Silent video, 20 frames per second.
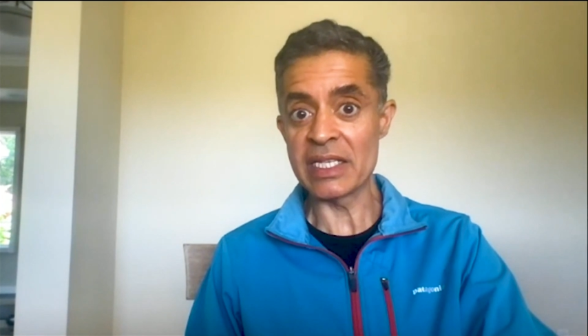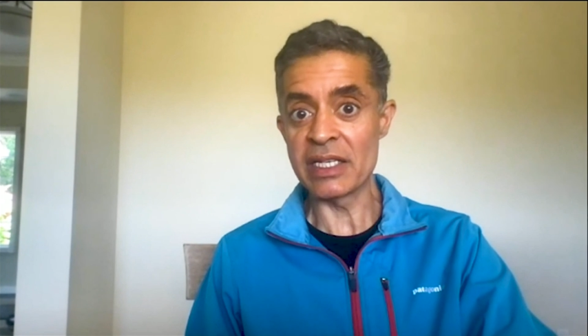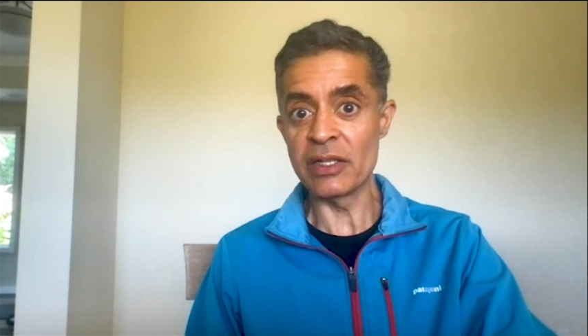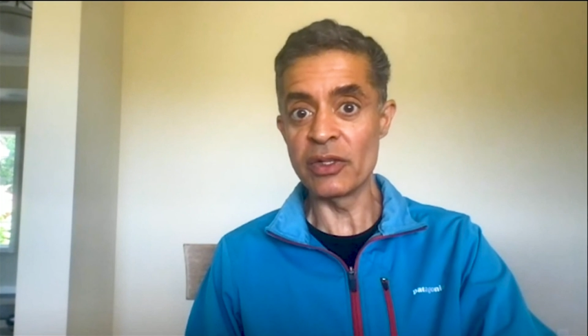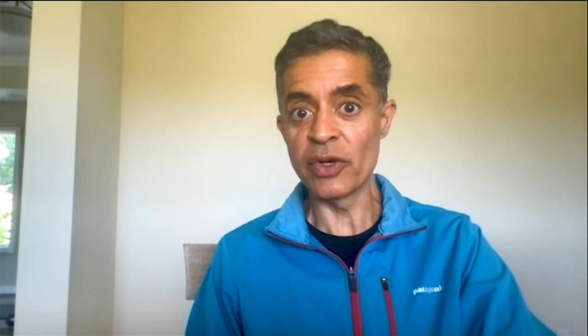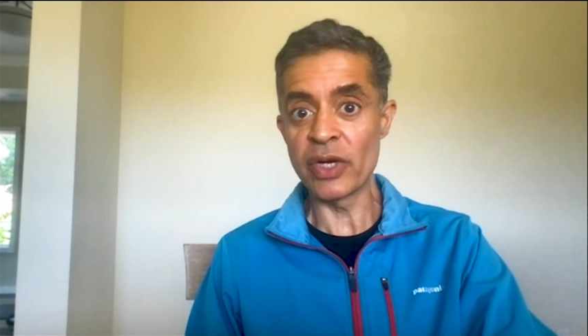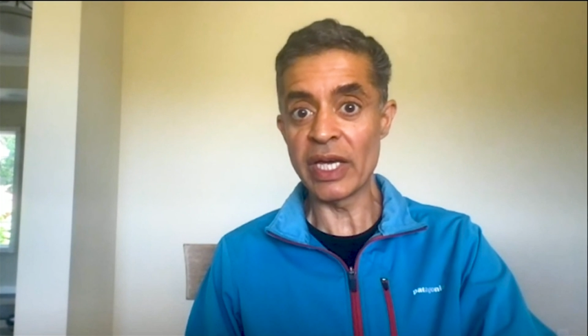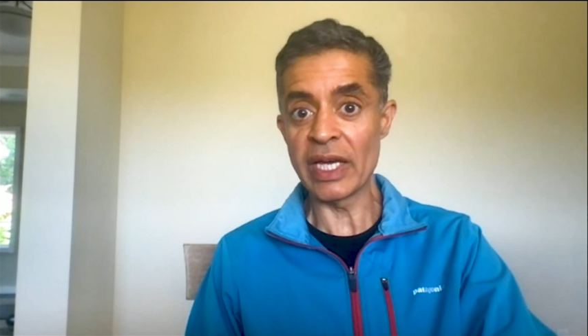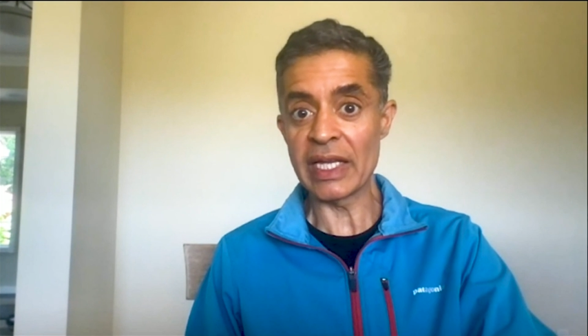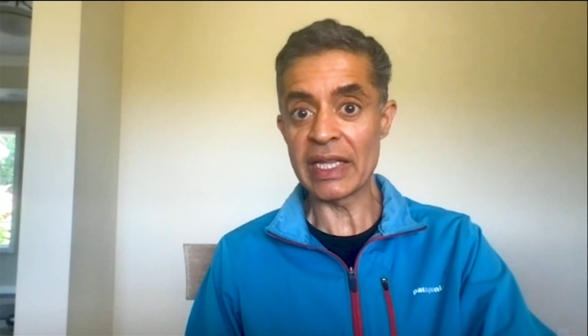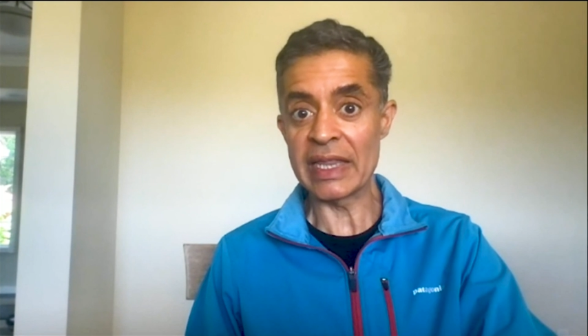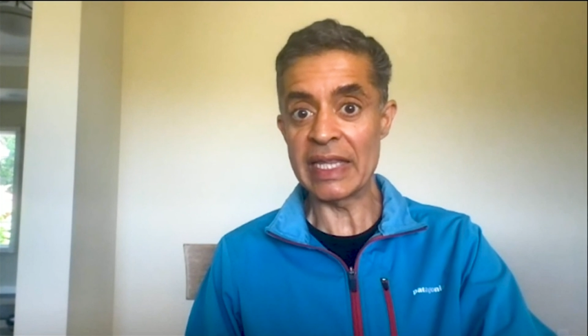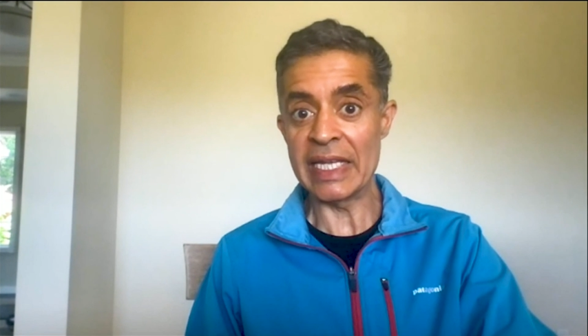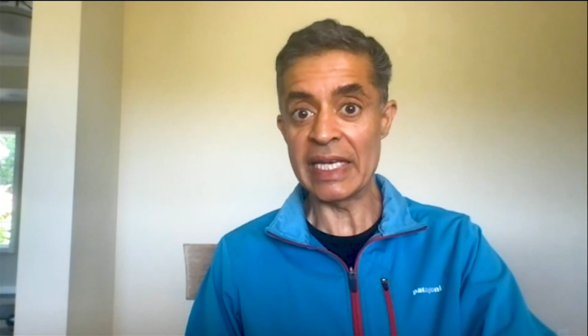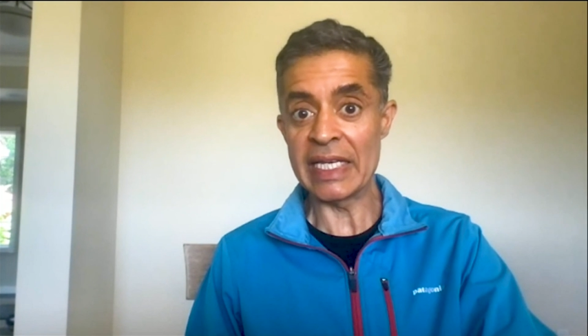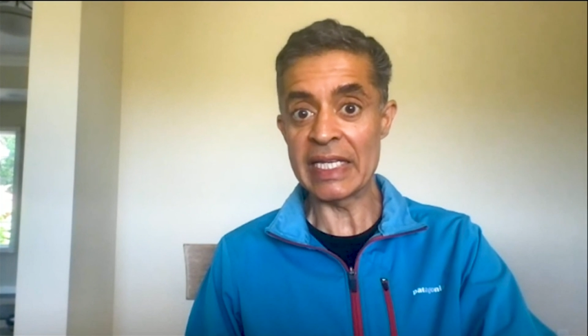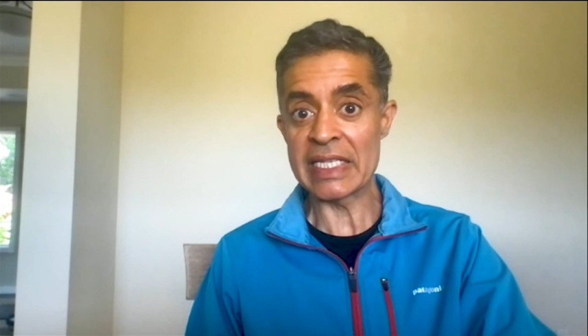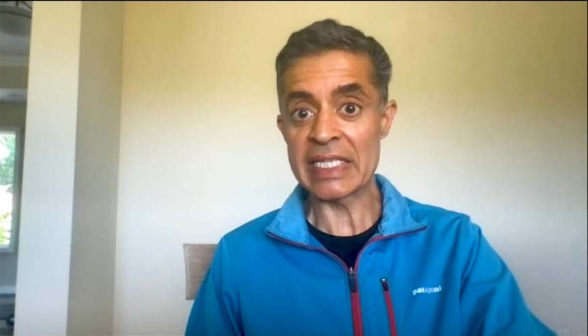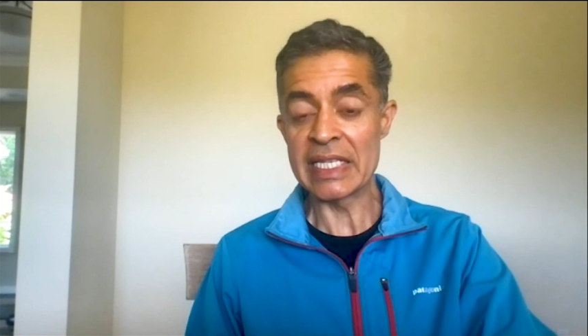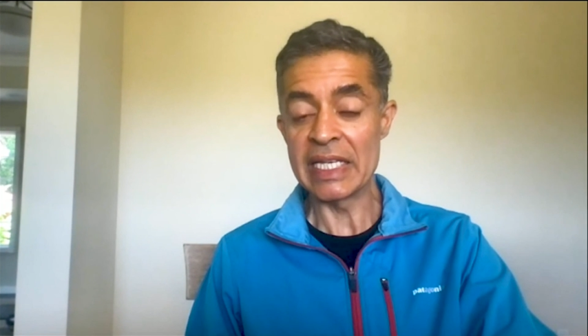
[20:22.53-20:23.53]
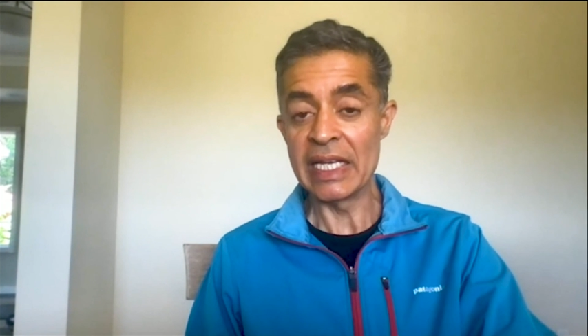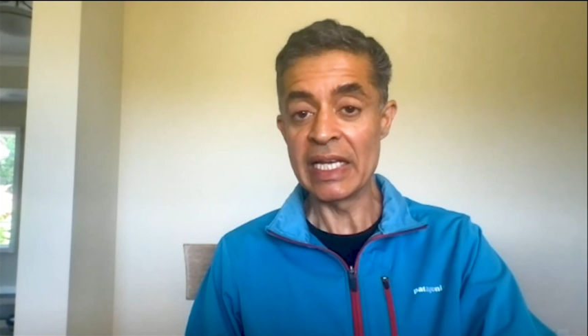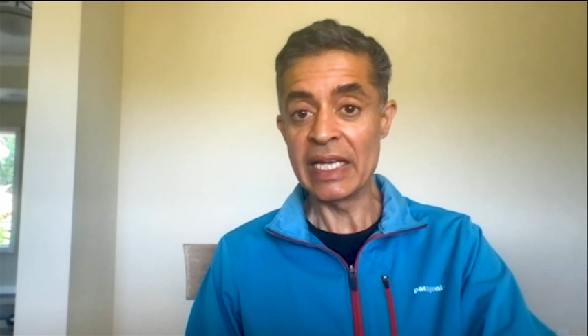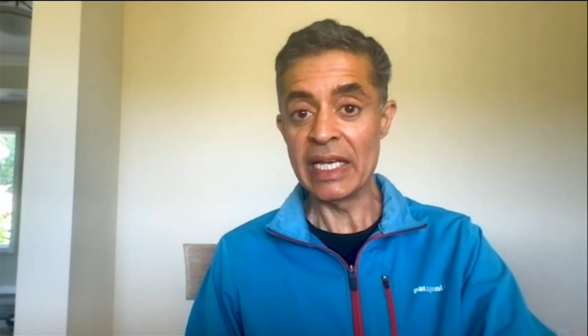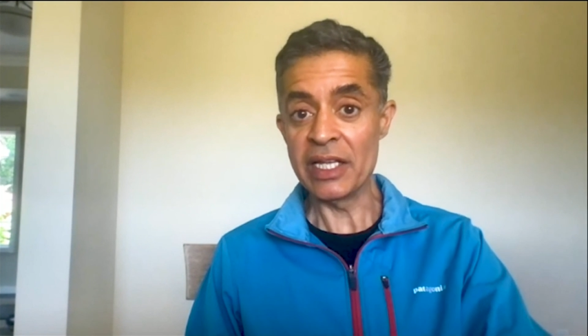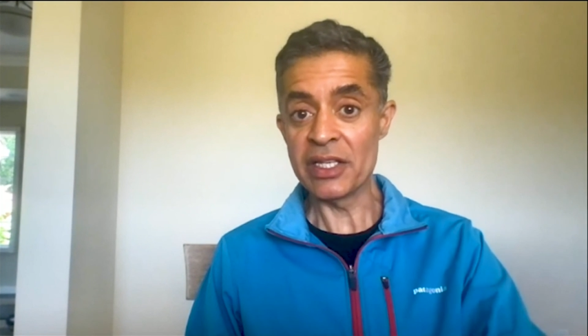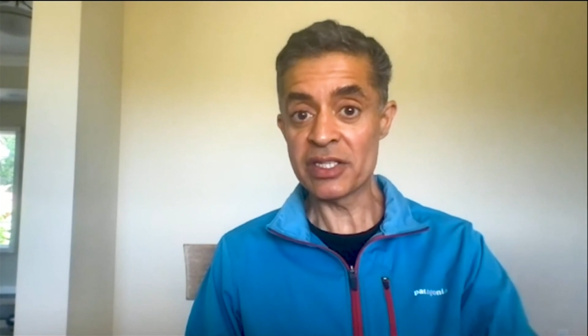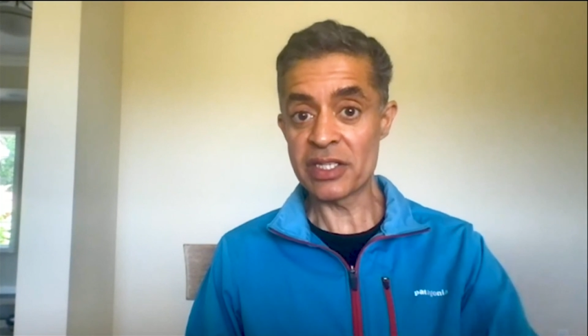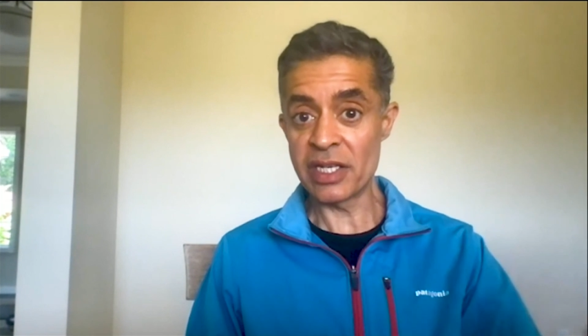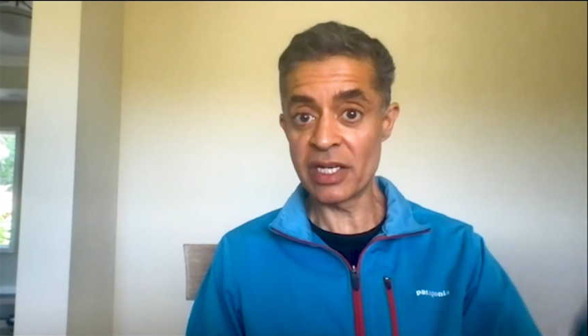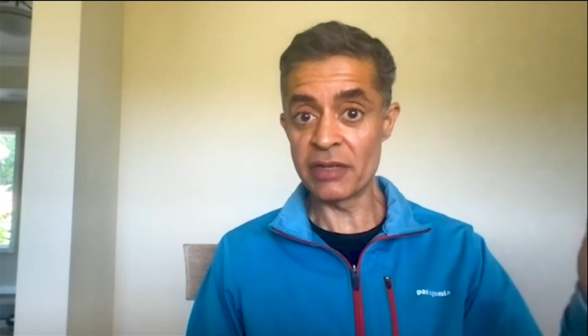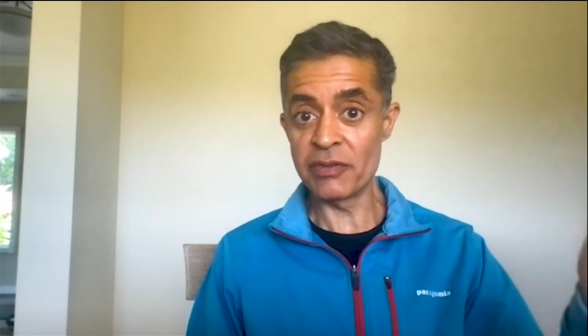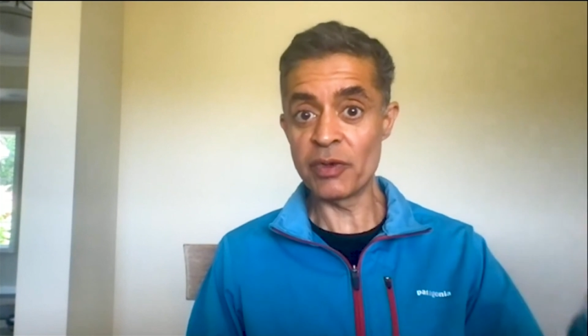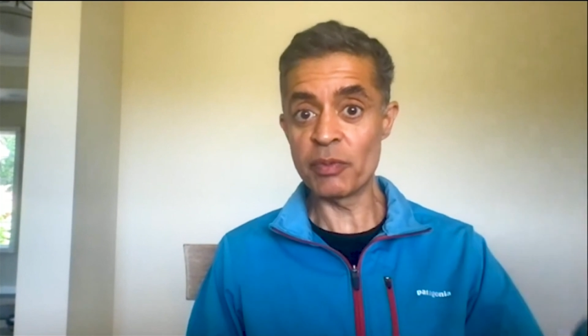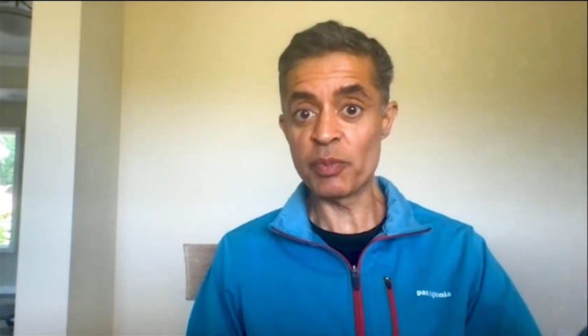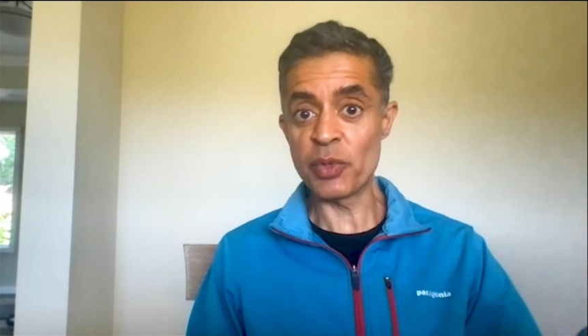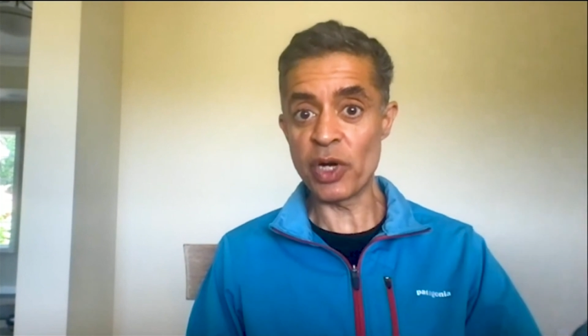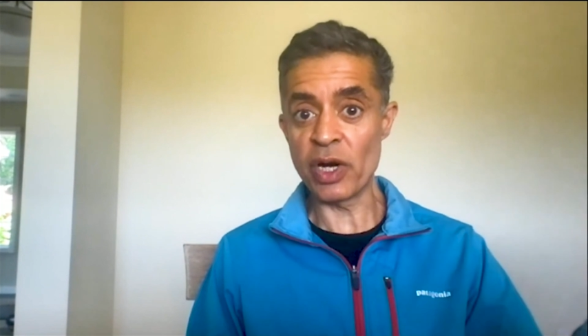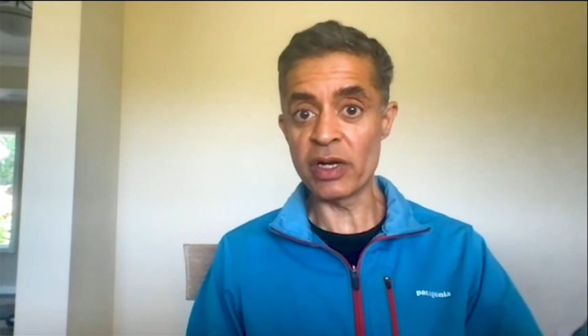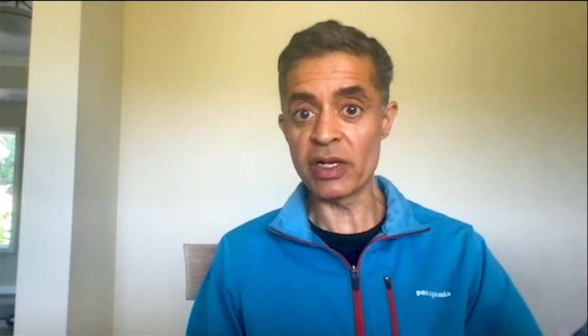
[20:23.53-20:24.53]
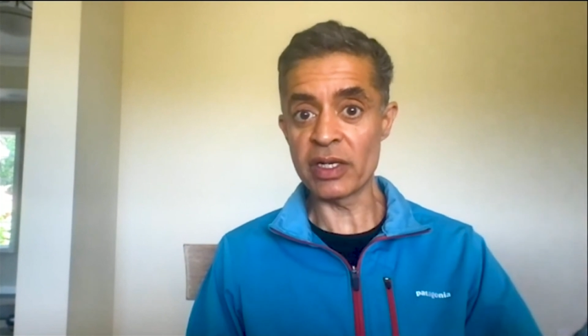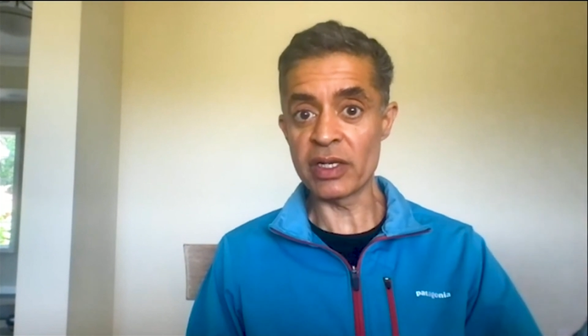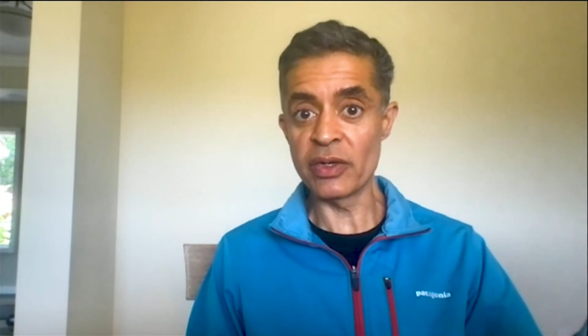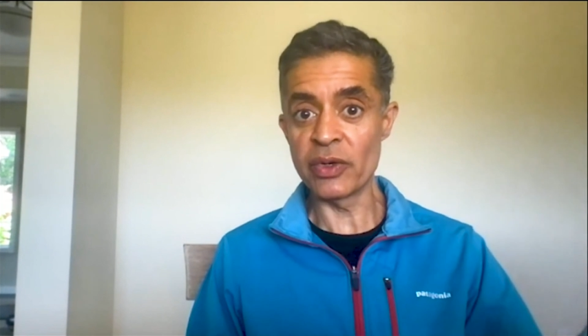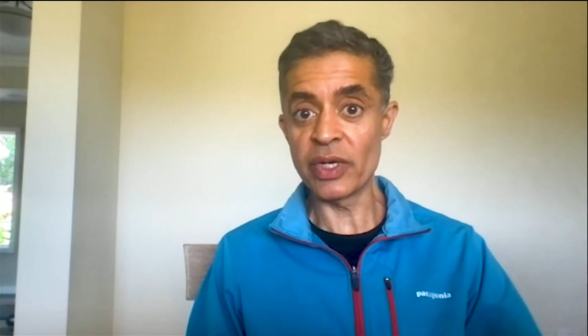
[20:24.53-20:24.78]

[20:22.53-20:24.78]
and looking at things instead of a product,